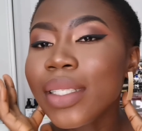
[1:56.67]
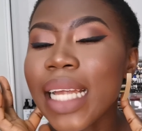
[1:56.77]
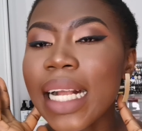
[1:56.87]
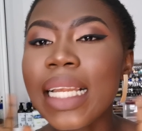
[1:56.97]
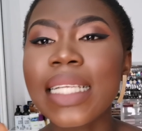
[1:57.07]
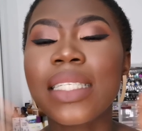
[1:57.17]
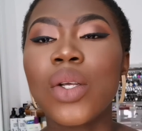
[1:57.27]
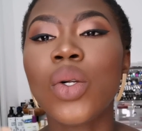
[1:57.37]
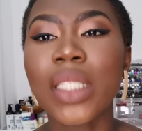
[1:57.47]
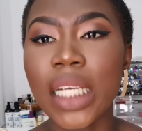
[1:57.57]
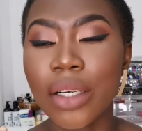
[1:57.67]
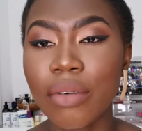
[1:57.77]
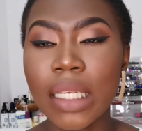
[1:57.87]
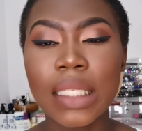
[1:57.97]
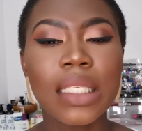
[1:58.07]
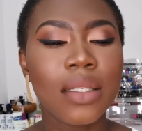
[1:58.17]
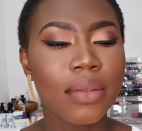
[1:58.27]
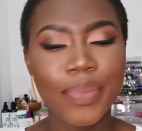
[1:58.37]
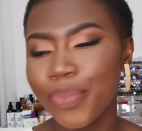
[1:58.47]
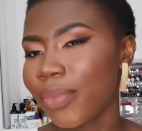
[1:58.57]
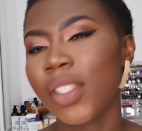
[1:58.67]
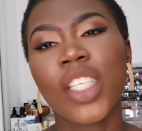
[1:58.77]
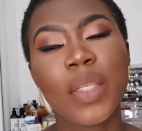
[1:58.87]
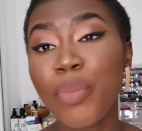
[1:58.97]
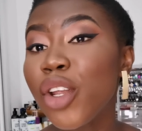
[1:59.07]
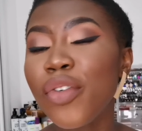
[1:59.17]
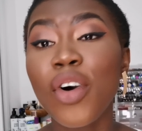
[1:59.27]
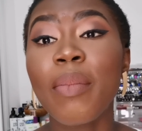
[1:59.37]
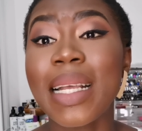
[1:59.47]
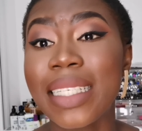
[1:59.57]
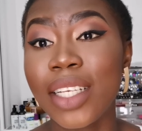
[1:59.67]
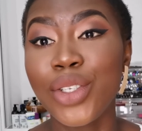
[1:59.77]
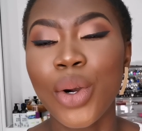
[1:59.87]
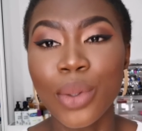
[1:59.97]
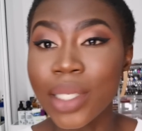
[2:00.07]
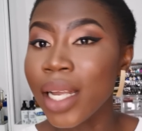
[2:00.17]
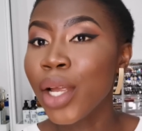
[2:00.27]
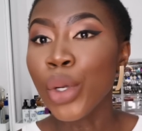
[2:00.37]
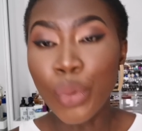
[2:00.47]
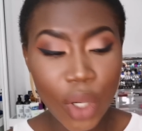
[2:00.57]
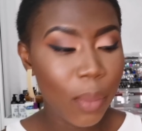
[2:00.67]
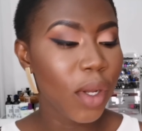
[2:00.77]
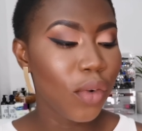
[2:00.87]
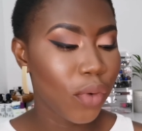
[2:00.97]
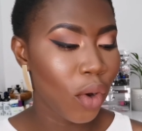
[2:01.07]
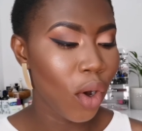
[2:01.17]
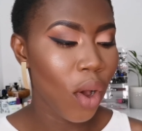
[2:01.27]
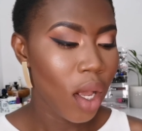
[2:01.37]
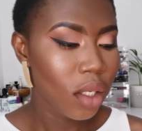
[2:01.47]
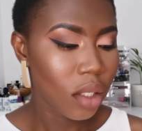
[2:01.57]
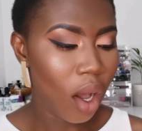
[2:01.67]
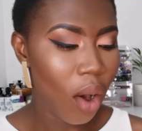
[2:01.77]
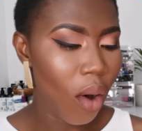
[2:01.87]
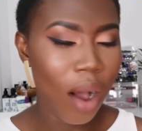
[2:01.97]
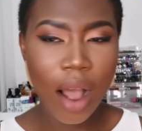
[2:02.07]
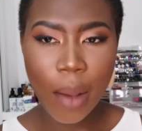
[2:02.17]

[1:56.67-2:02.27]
necklace, gold earrings, just beautiful on my skin tone, really beautiful. So